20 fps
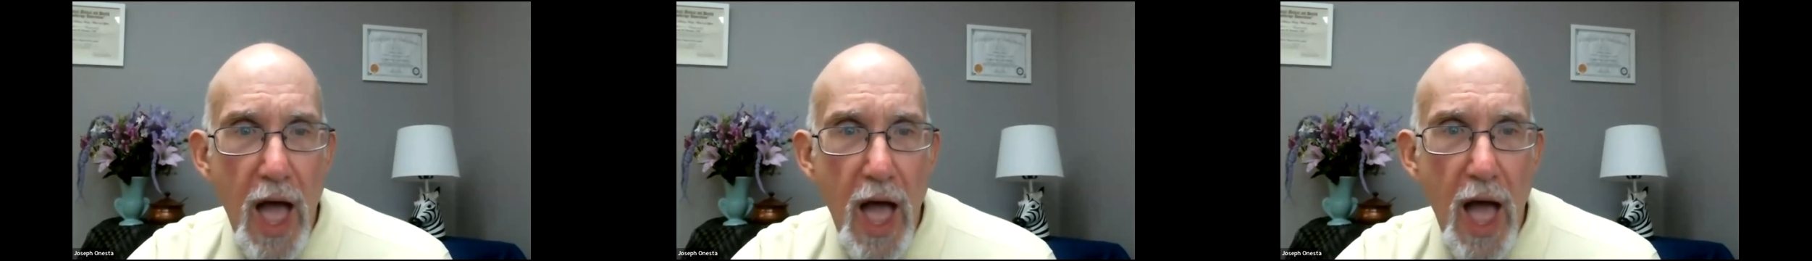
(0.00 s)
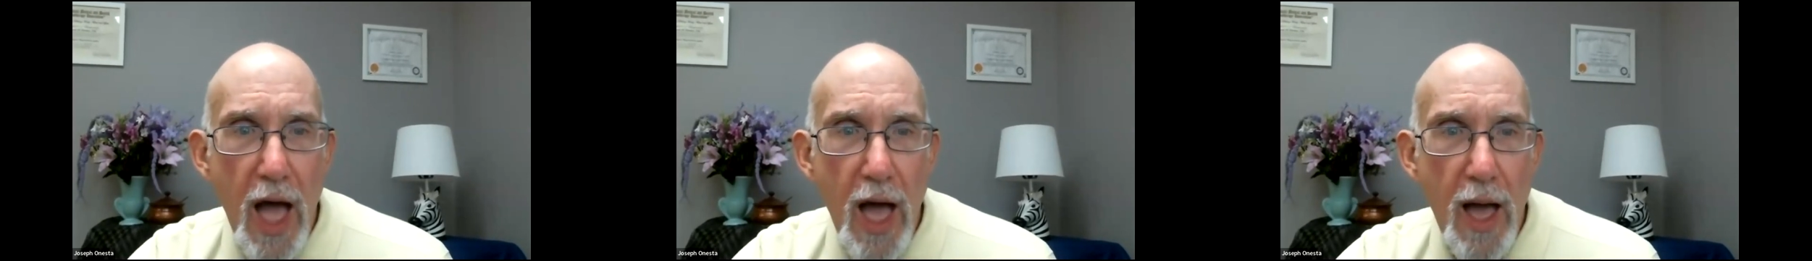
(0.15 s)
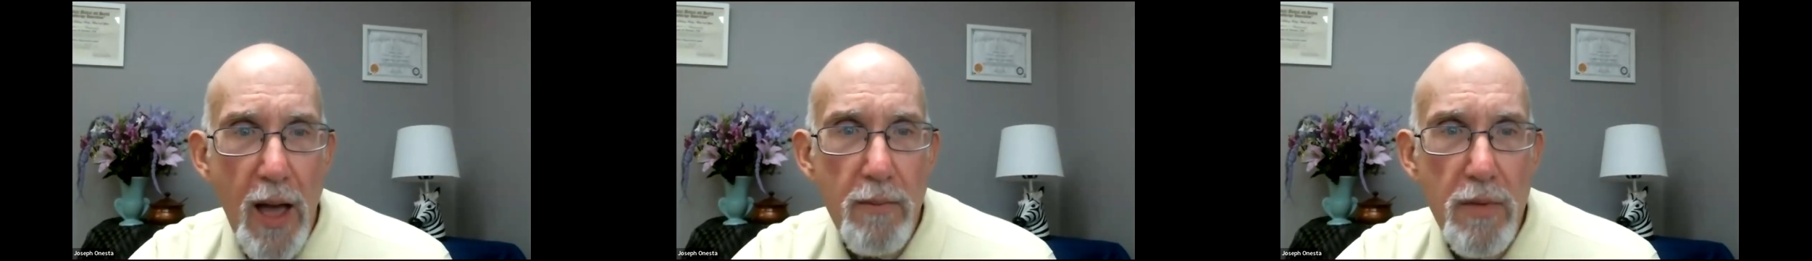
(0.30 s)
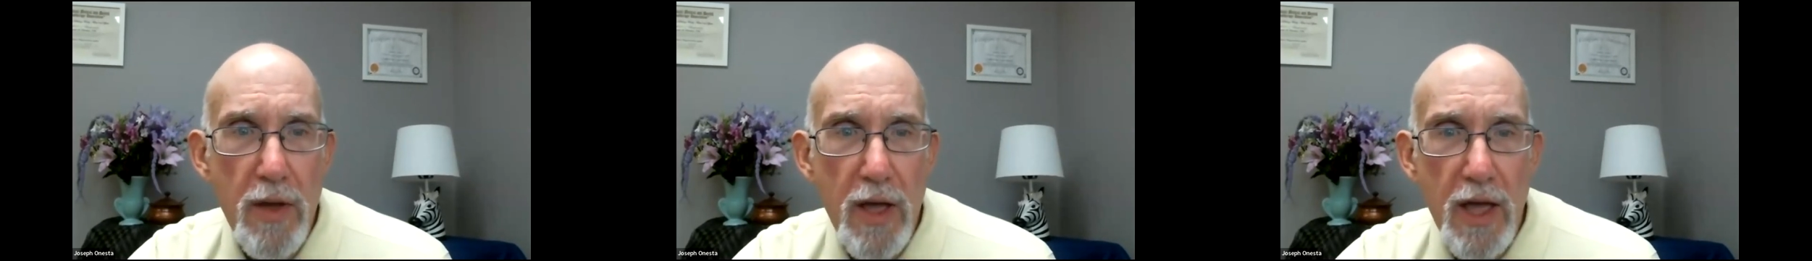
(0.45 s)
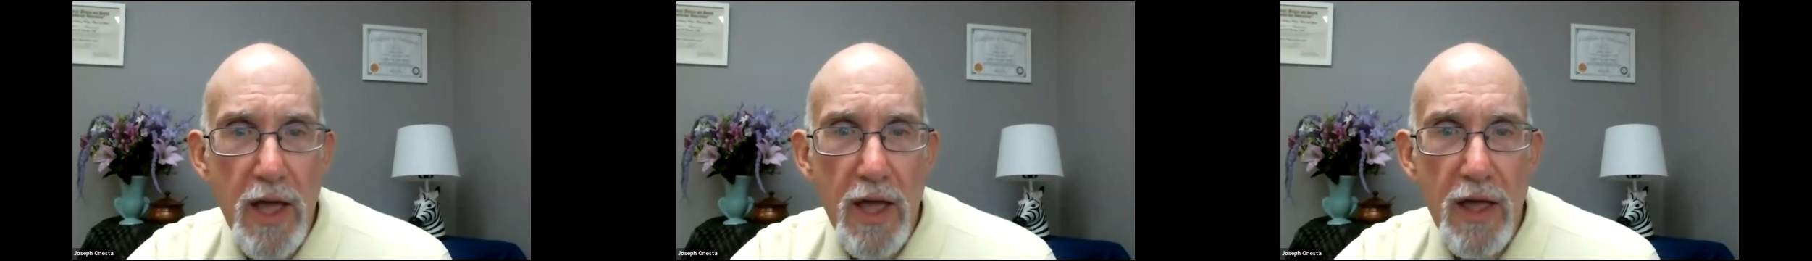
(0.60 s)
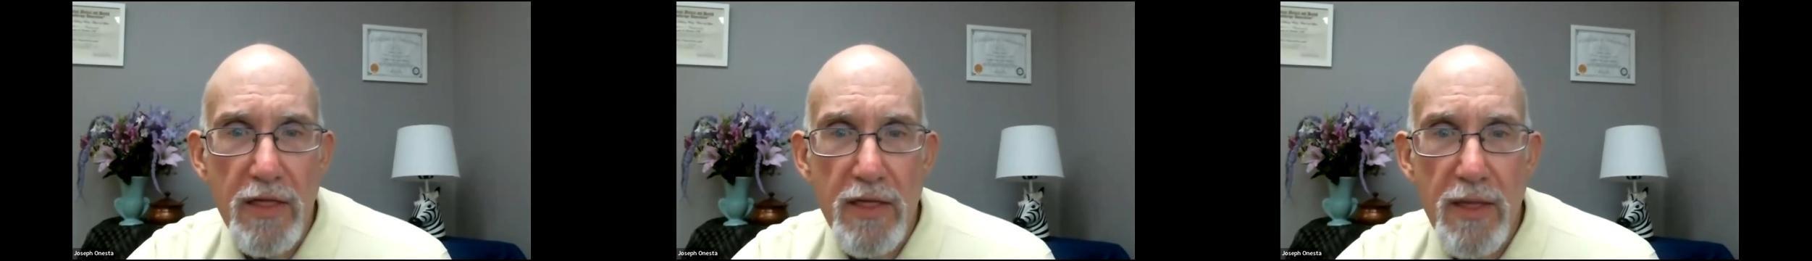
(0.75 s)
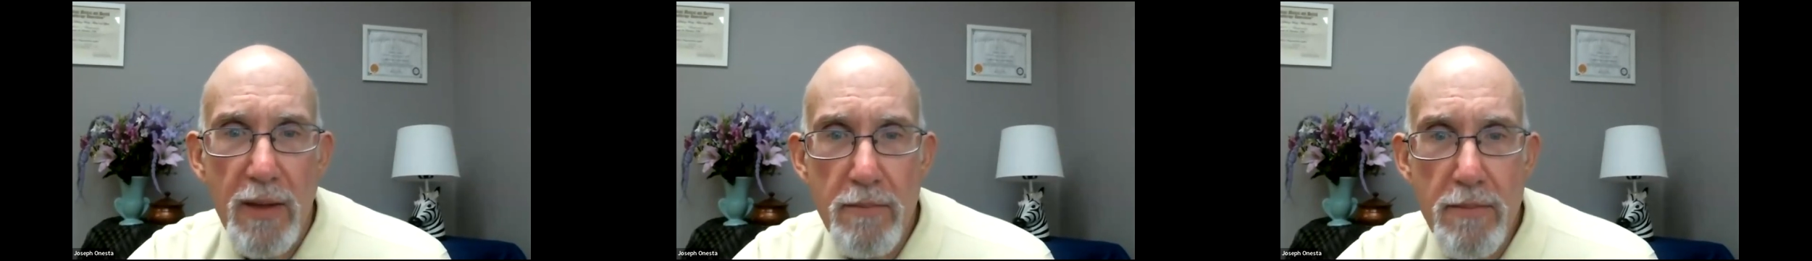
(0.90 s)
The
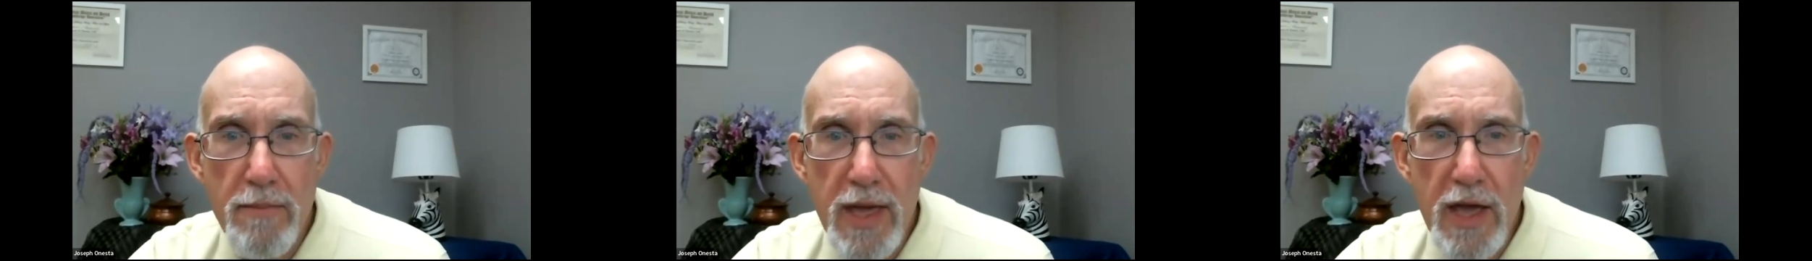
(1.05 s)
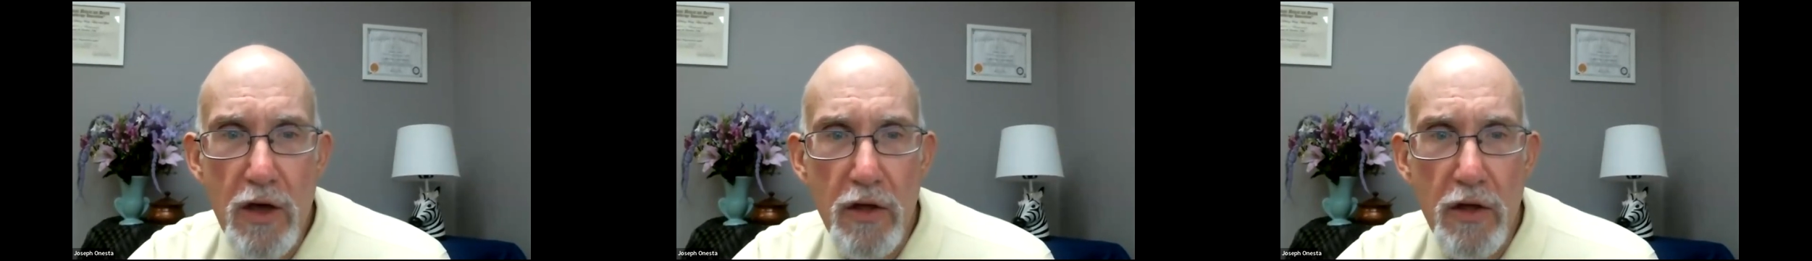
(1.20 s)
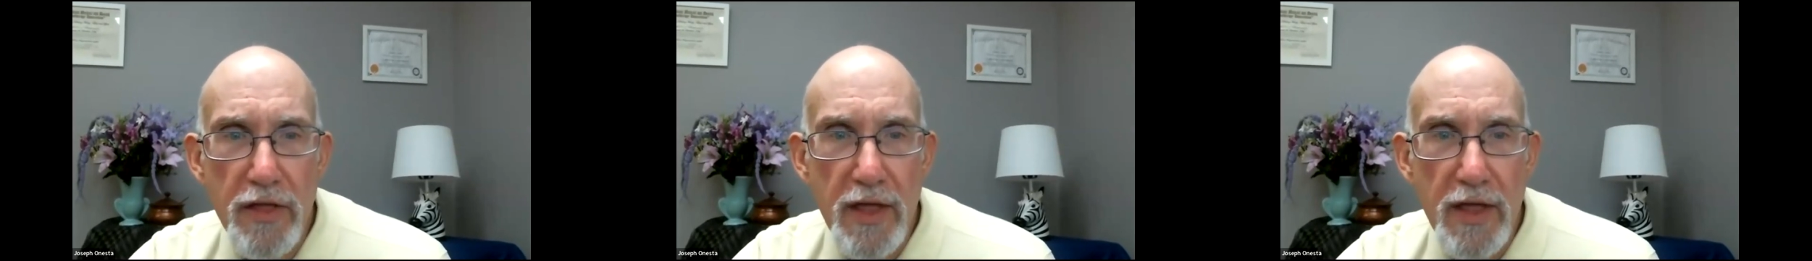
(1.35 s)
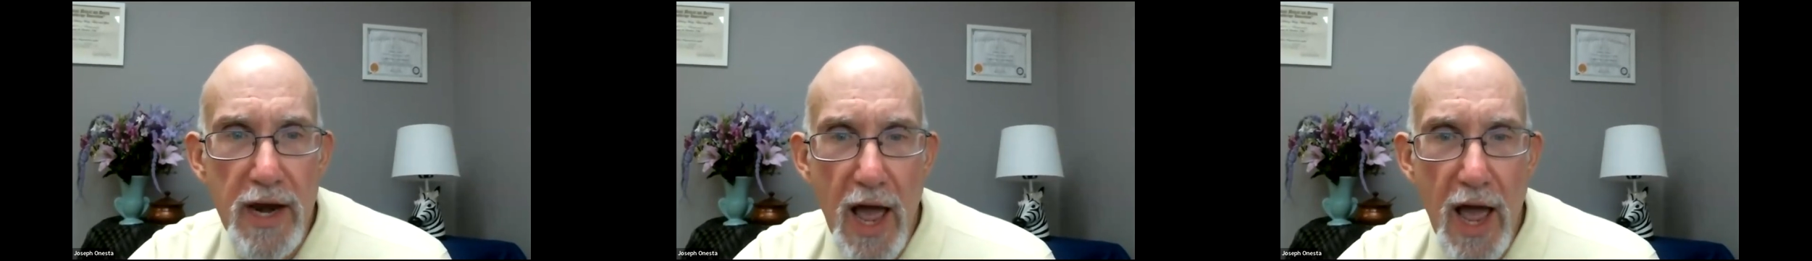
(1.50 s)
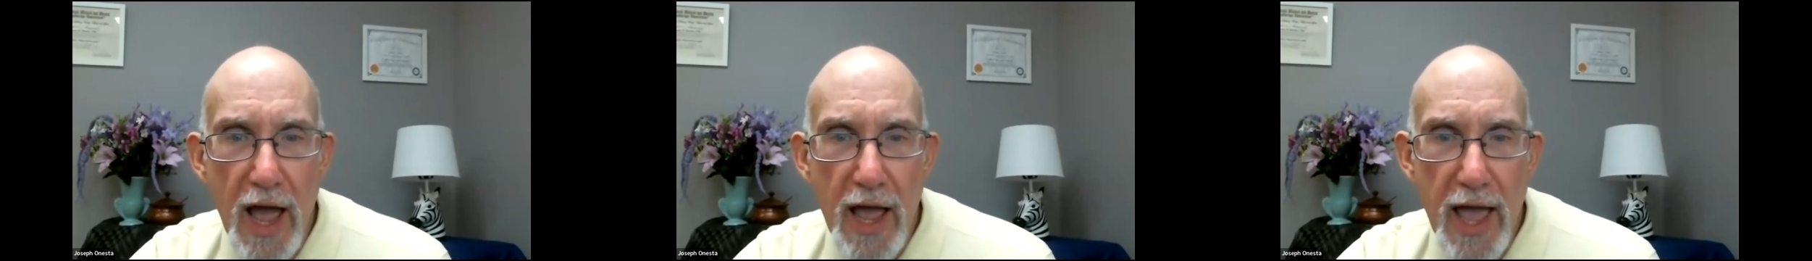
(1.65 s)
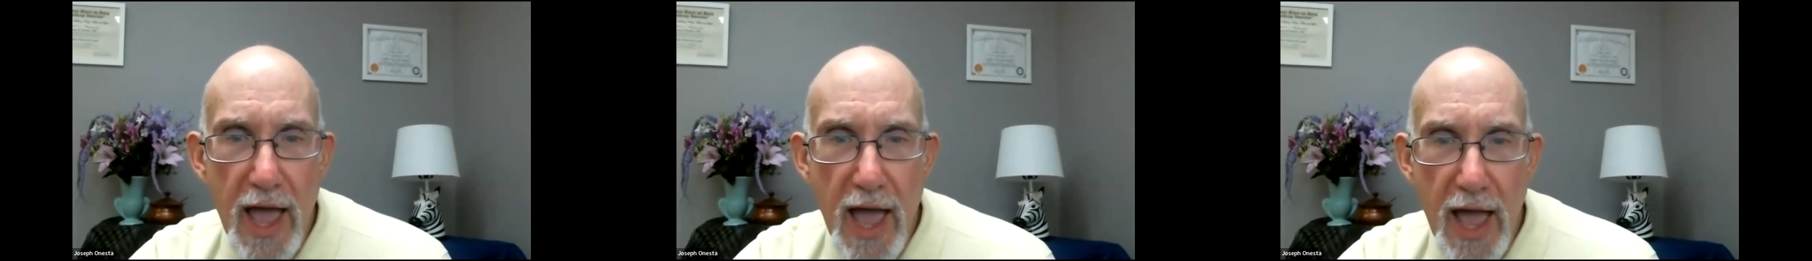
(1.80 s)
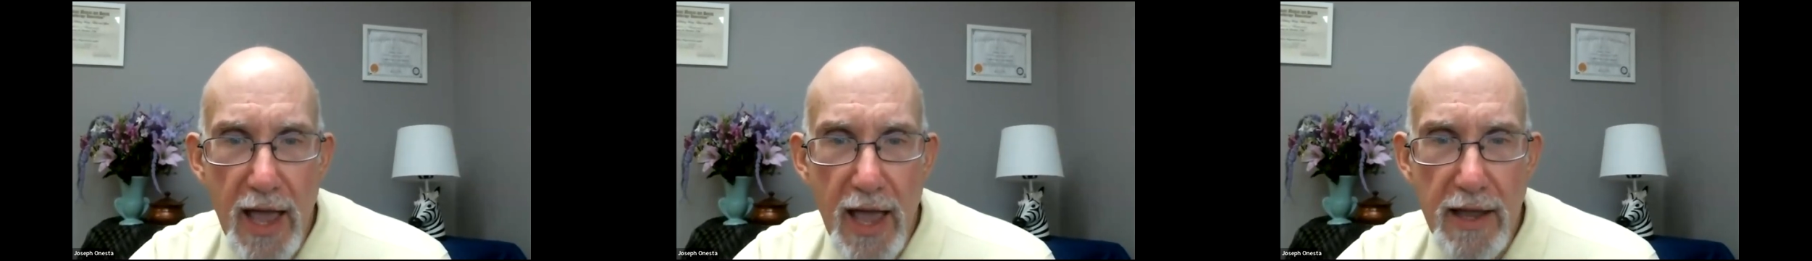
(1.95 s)
meal that
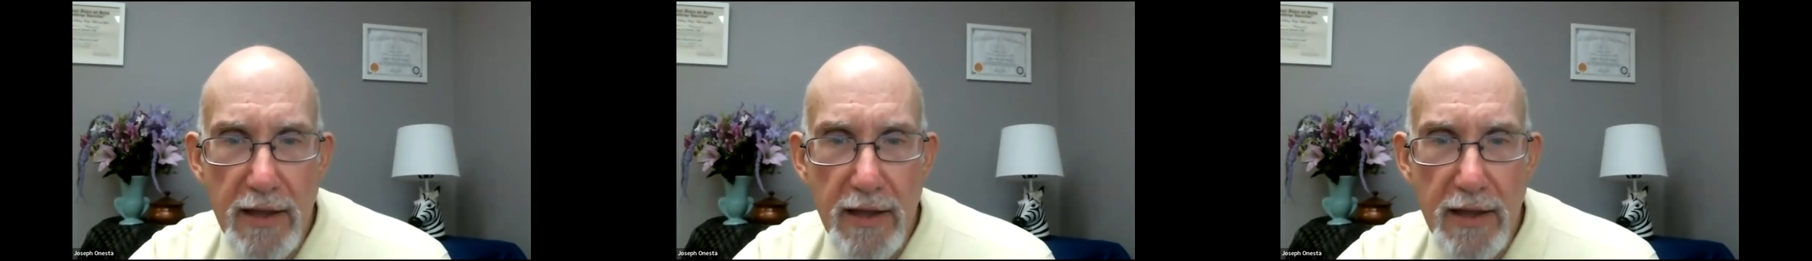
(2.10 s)
I